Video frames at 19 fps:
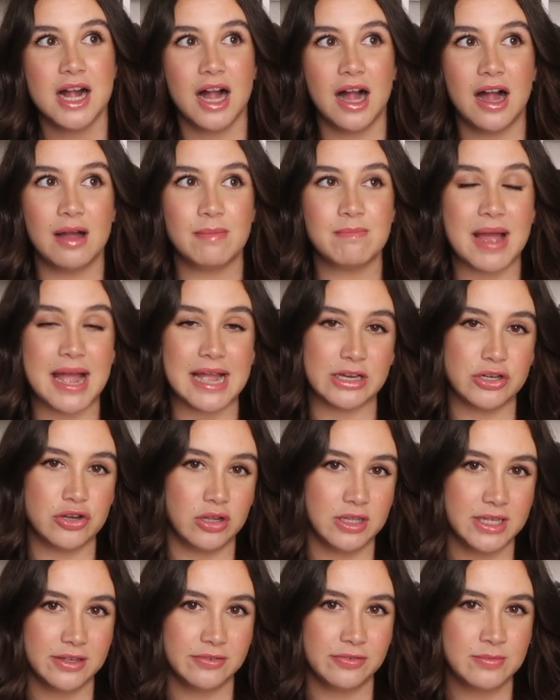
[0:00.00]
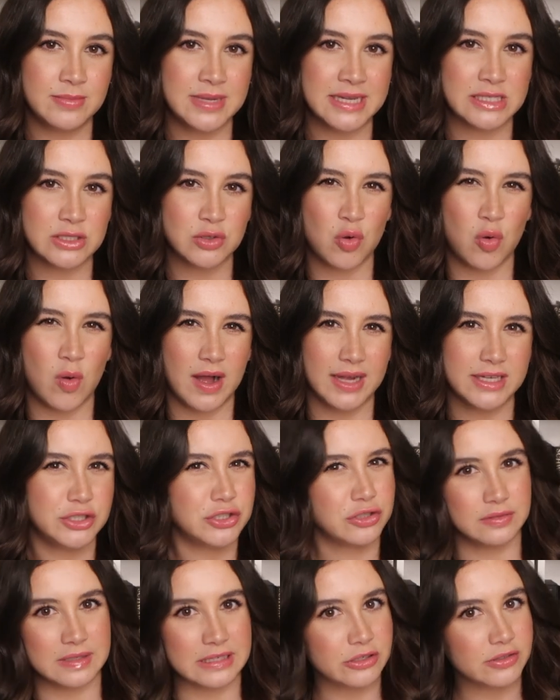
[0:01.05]
Magnolia for me is quite
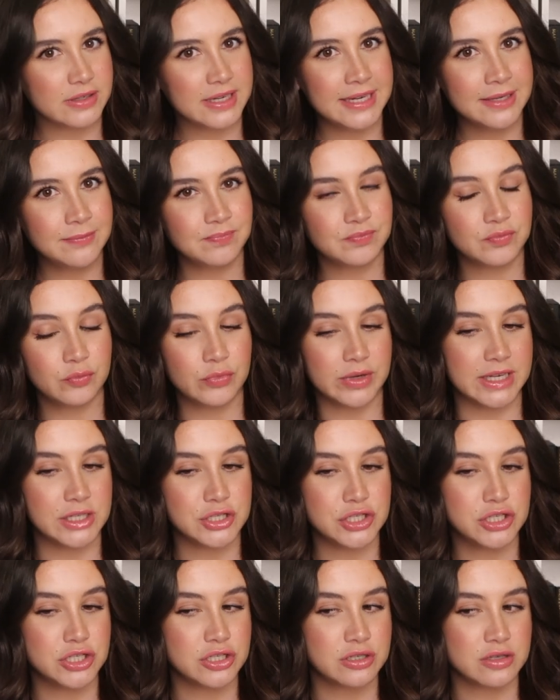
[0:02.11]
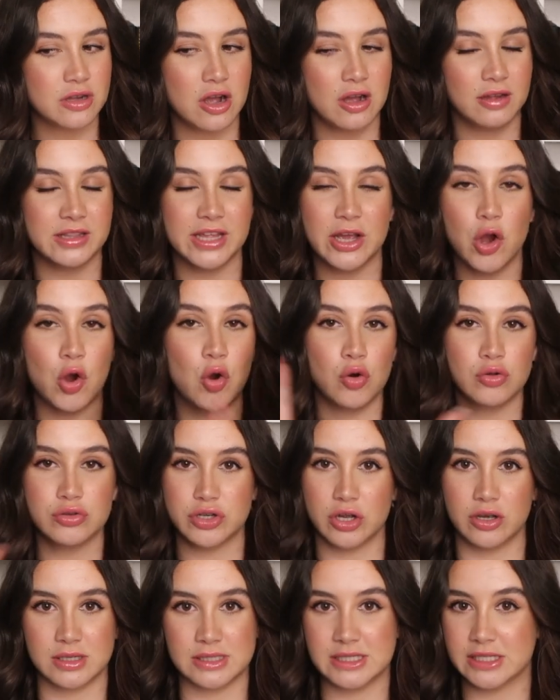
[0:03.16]
triggering, which they're all
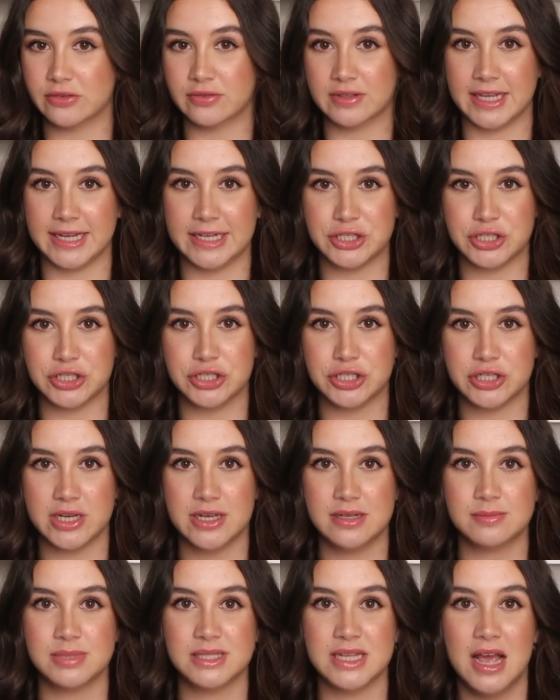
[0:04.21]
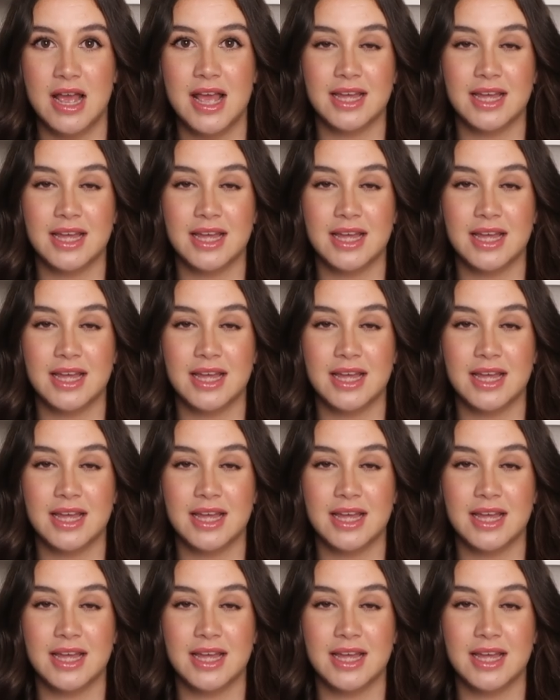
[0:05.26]
toxic relationships.